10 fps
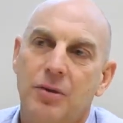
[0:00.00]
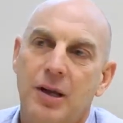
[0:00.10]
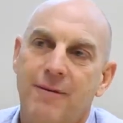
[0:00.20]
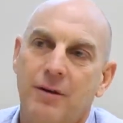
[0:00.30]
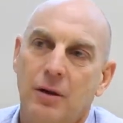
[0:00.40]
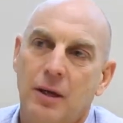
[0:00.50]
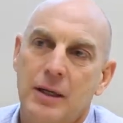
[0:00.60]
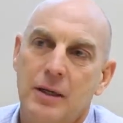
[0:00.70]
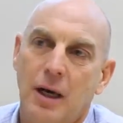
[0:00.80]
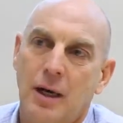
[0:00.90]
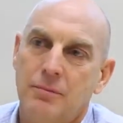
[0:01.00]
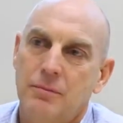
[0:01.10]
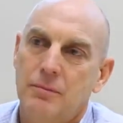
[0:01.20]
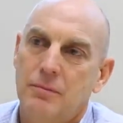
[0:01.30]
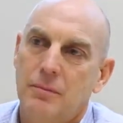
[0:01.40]
definitely
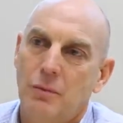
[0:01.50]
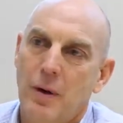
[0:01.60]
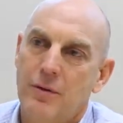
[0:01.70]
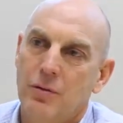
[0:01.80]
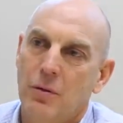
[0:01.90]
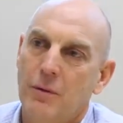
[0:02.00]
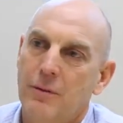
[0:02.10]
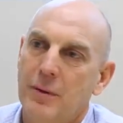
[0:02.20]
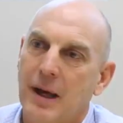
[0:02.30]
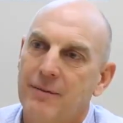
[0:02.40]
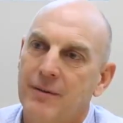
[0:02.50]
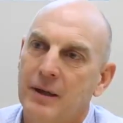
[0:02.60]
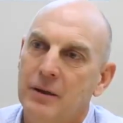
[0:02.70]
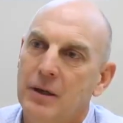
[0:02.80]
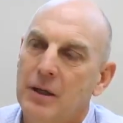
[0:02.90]
um, withdrawal from
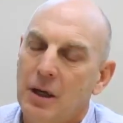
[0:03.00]
caffeine.